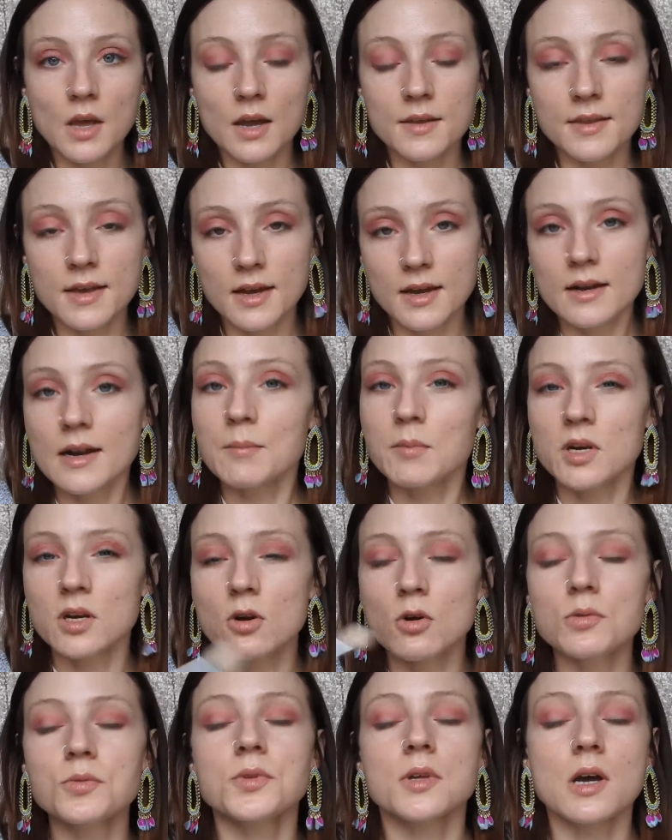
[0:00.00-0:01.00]
And then I'm gonna
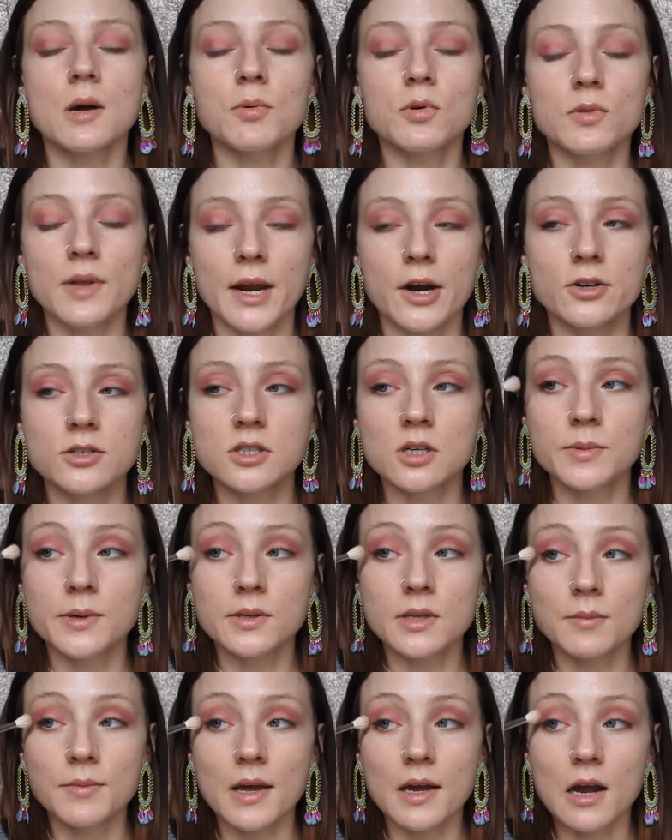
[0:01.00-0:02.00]
go with a couple layers to
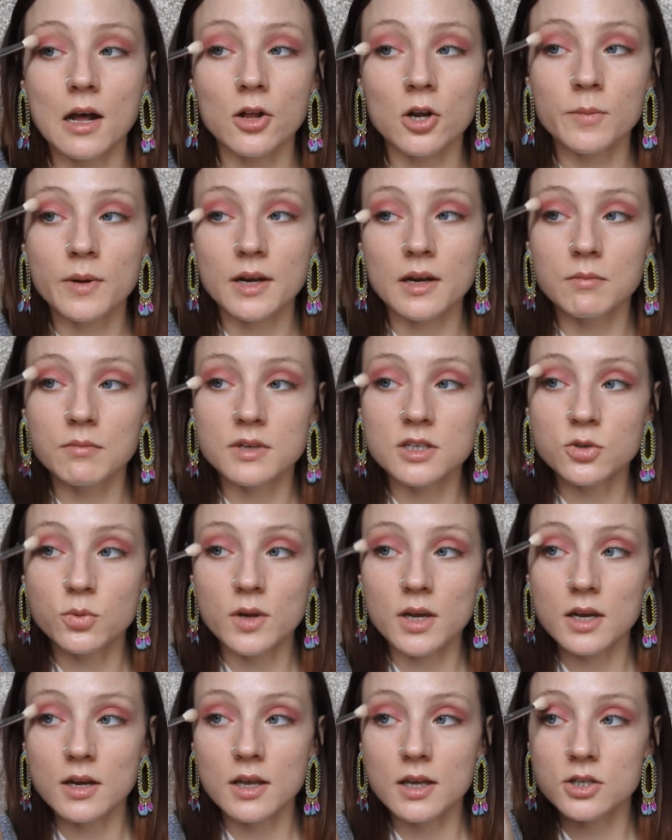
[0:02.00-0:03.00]
build up that color, but in
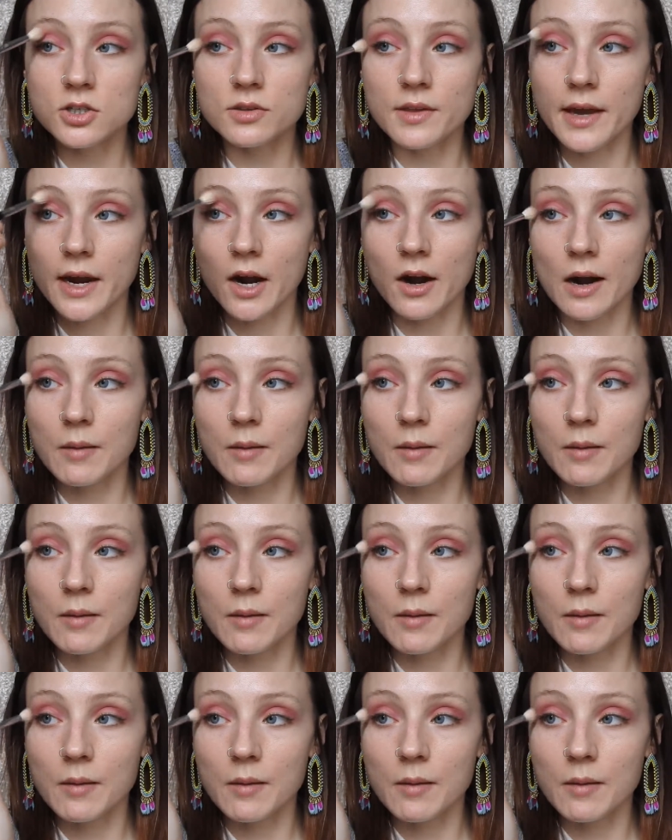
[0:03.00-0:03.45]
between each layer,